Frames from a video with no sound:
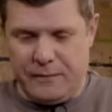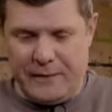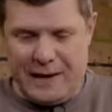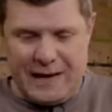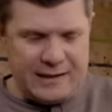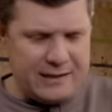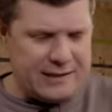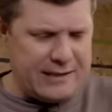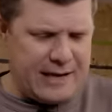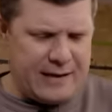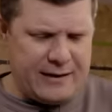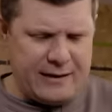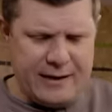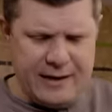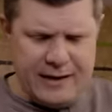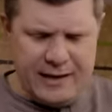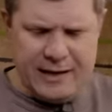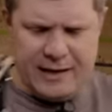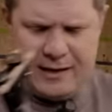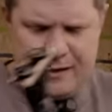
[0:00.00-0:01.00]
fact, down
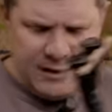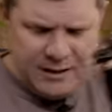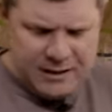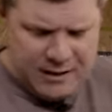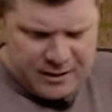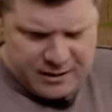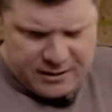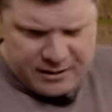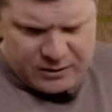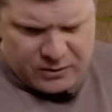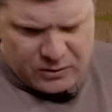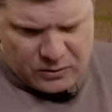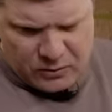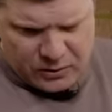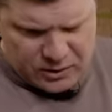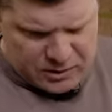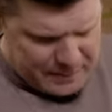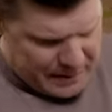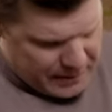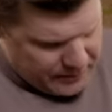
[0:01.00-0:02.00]
here it
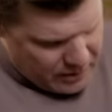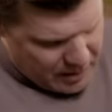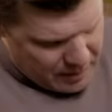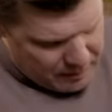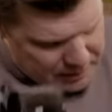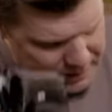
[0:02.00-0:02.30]
talks about their